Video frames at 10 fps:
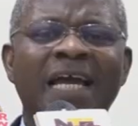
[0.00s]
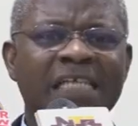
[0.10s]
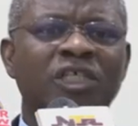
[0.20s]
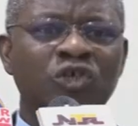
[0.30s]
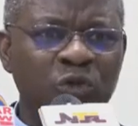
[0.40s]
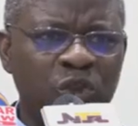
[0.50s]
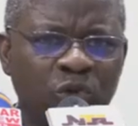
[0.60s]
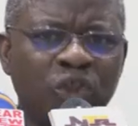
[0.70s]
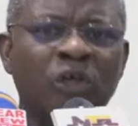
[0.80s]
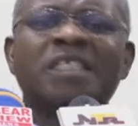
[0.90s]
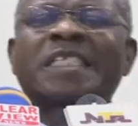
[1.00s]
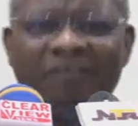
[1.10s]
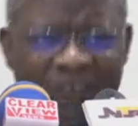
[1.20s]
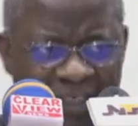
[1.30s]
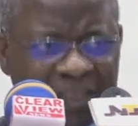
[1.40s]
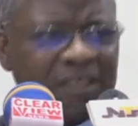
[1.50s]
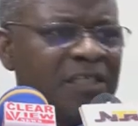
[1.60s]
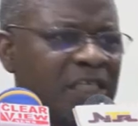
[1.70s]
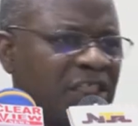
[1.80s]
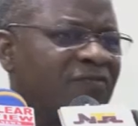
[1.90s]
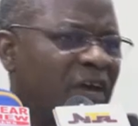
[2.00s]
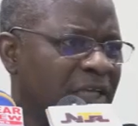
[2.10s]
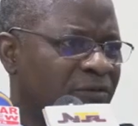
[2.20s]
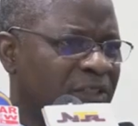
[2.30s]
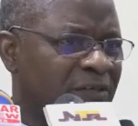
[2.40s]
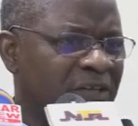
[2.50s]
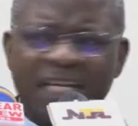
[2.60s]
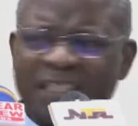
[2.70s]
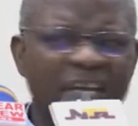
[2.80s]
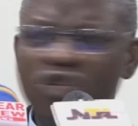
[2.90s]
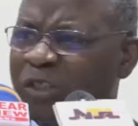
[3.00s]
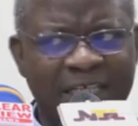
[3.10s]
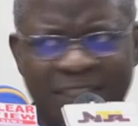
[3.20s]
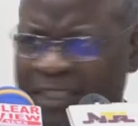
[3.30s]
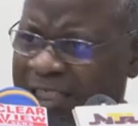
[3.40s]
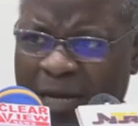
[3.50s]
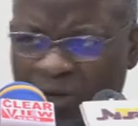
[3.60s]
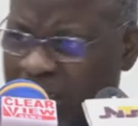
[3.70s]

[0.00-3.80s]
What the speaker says: is used to just service the chief executives. It's a useless system. We